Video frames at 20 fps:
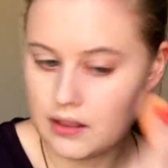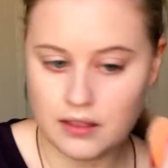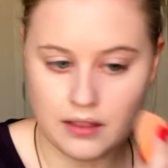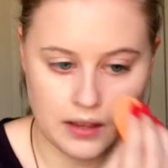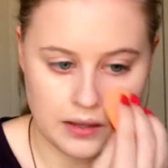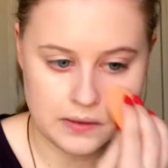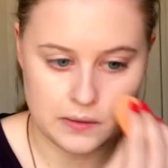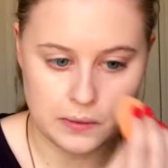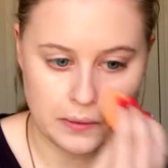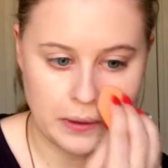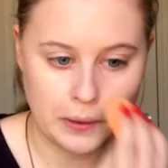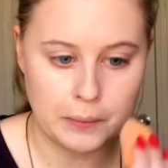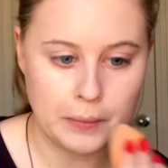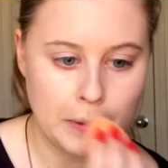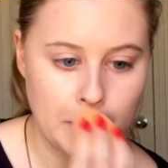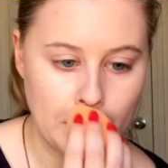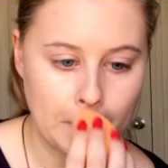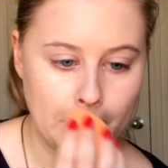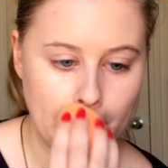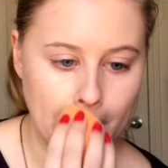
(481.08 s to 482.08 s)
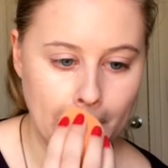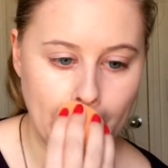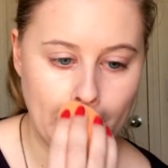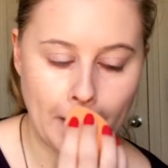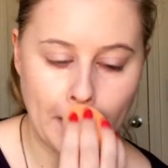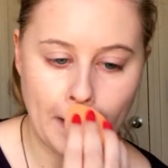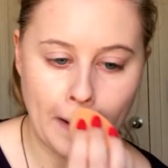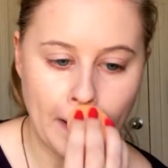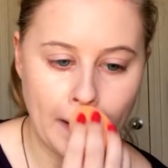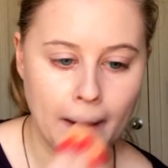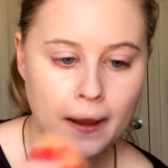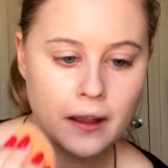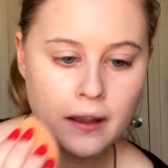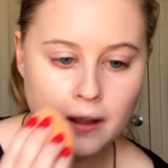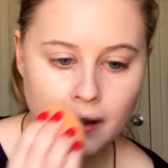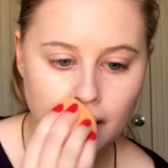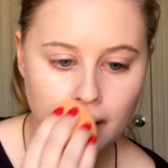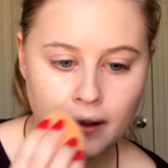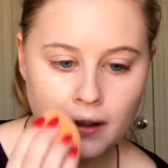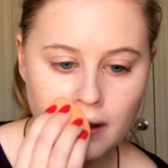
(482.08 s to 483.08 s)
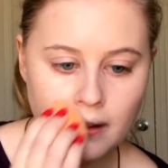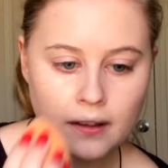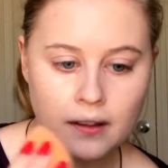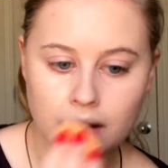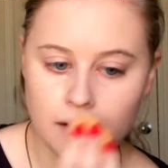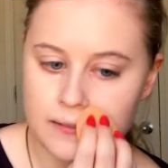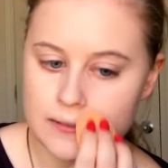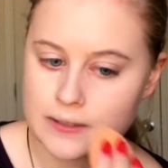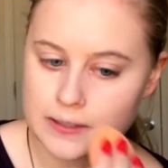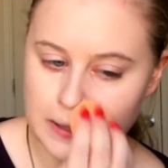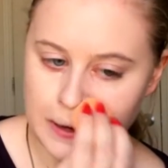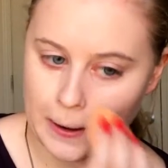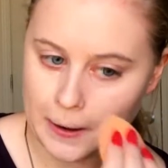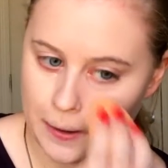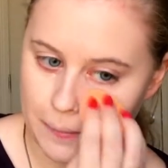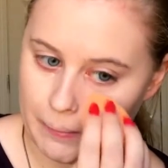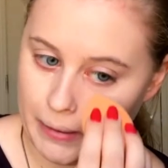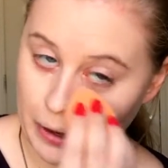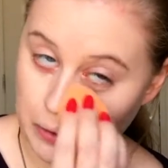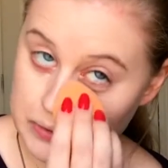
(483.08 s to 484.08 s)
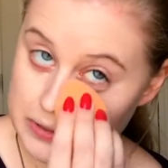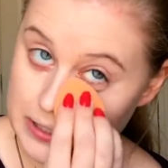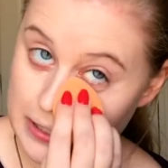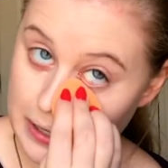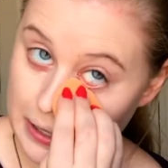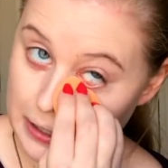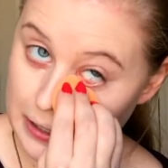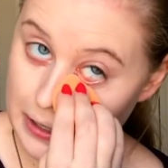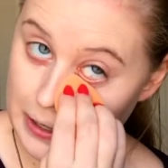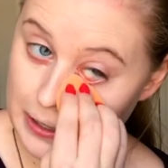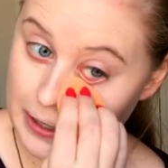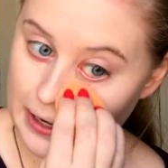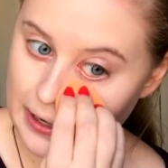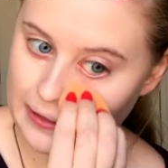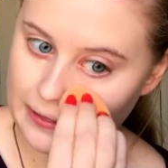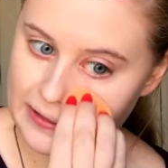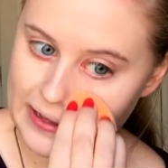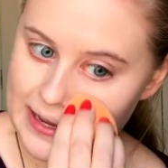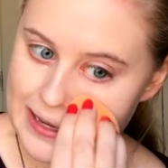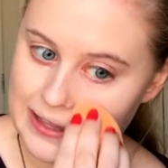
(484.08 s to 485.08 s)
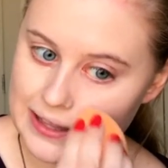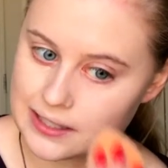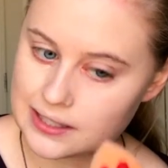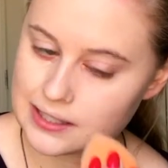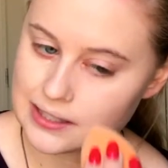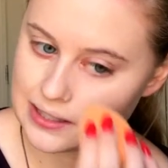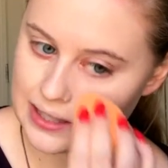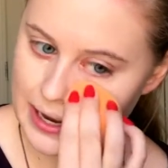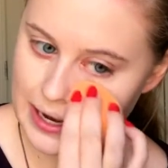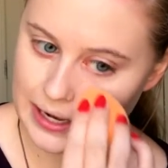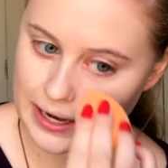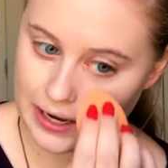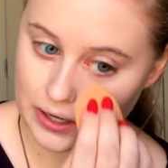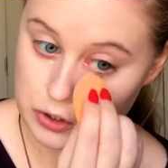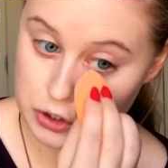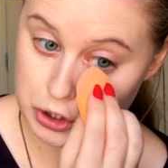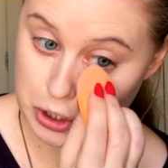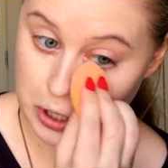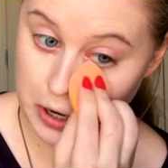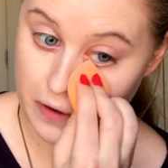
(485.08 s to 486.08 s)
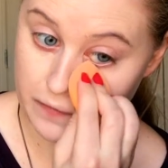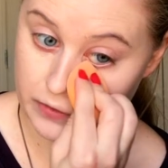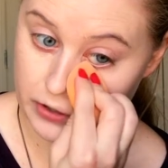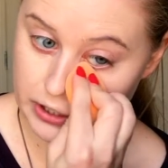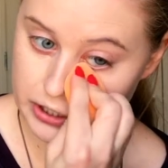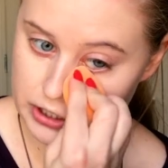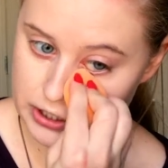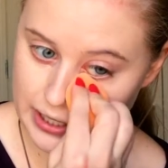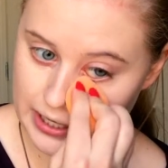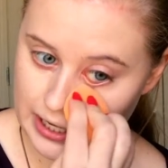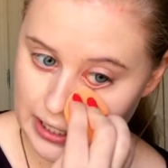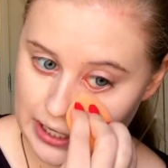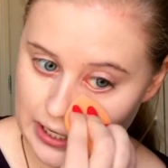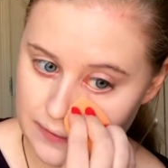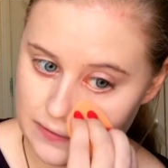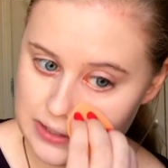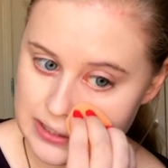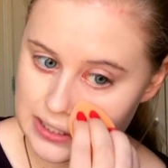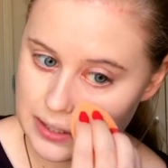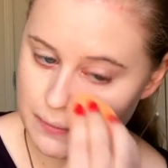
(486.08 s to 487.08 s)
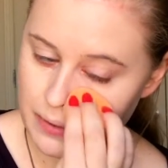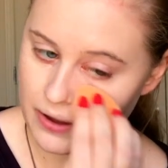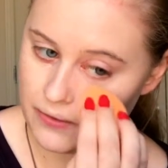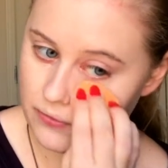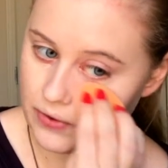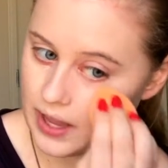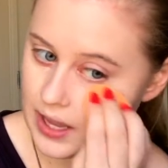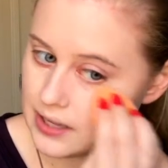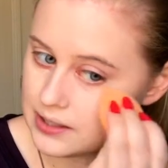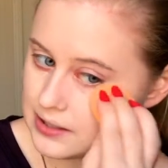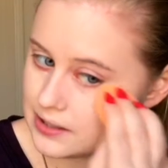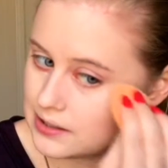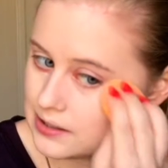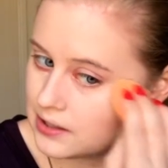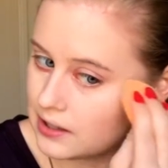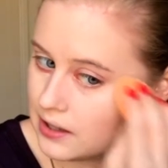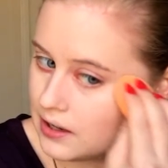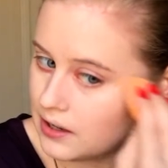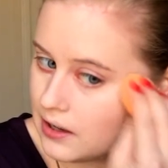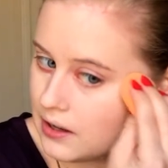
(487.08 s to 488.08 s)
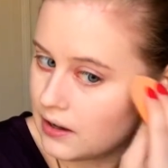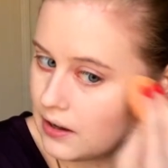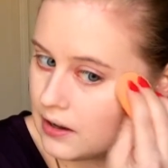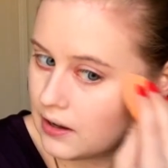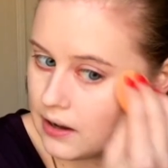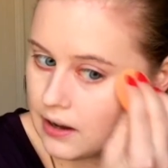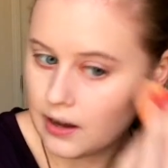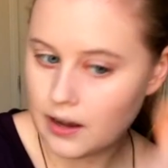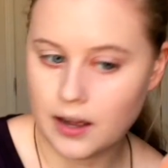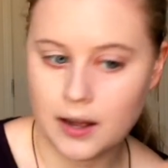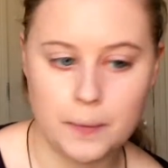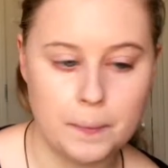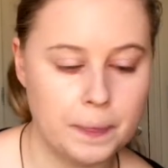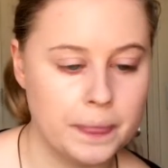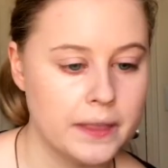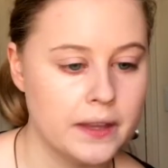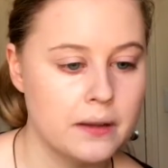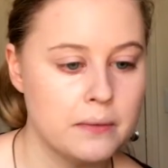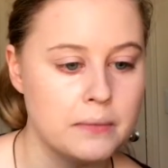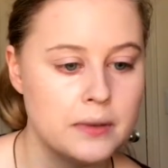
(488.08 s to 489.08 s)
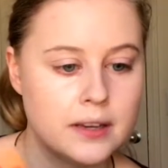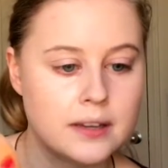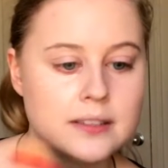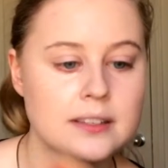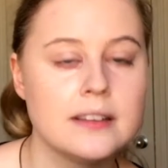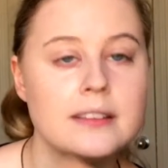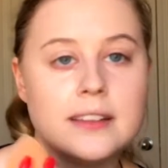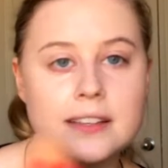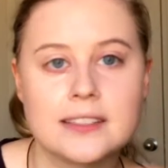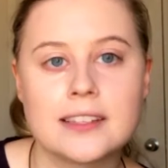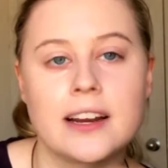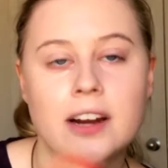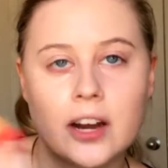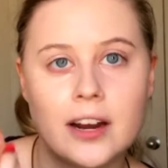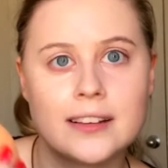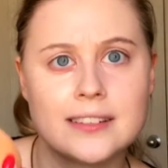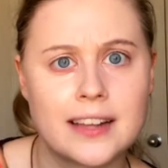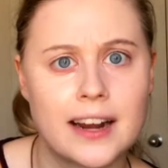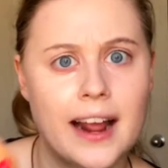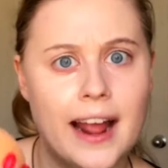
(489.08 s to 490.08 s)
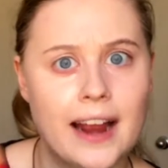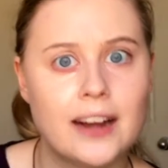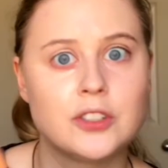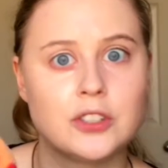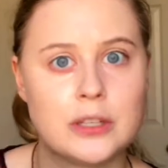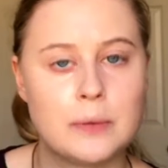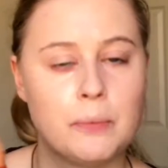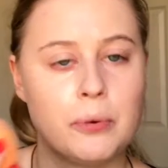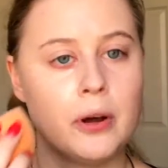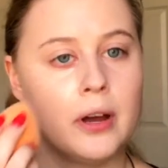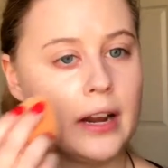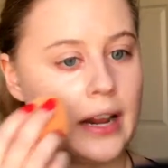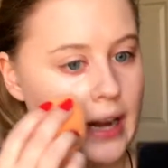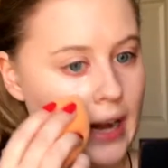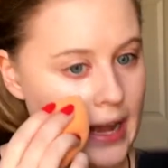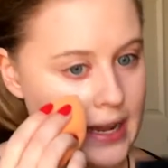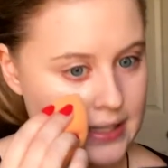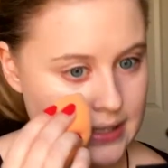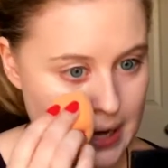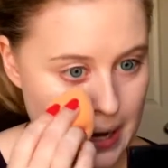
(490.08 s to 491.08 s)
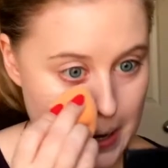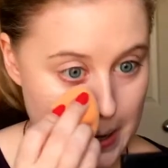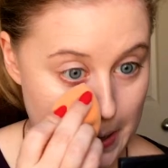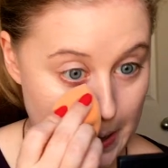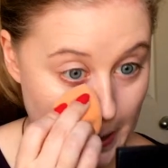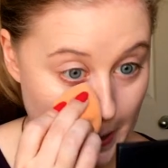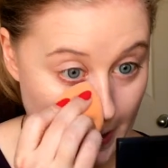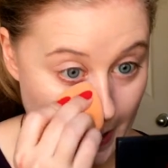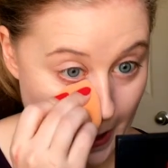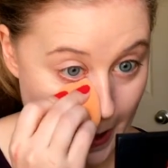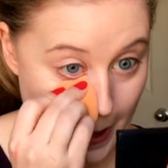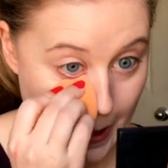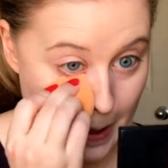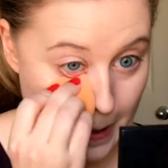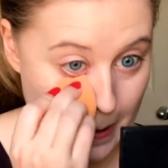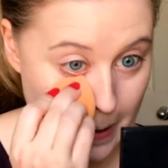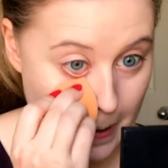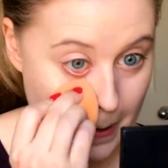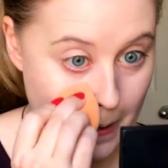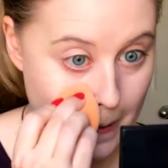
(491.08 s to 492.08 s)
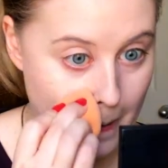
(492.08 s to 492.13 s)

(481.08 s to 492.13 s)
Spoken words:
That's what I'm using. Just kind of bouncing it in. And I like the slight extra coverage that it gives to my face. Because in these areas that I actually put it, I tend to get